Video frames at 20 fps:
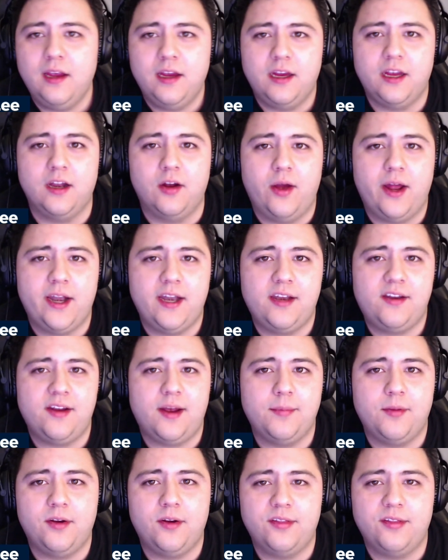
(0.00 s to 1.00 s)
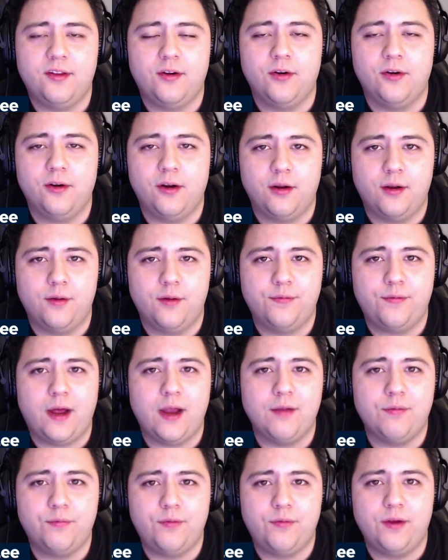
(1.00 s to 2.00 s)
You know, anytime they're in a
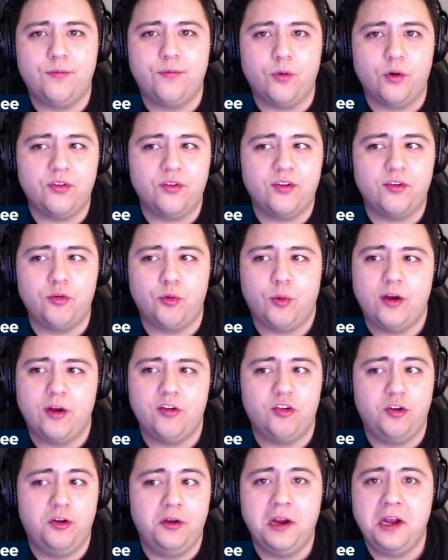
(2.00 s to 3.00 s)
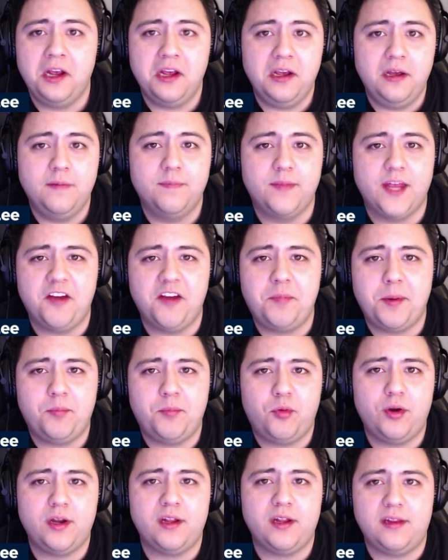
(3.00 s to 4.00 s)
5v4 situation, they've been
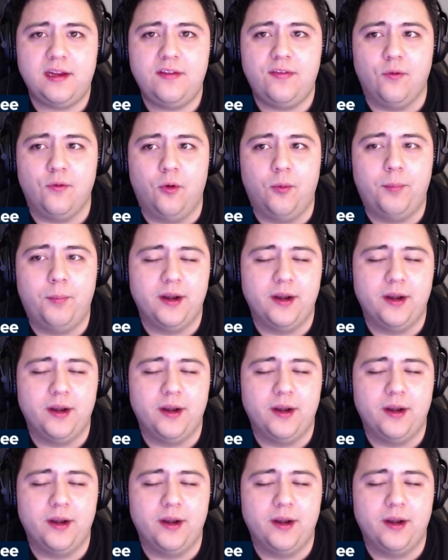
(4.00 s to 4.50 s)
pretty lethal.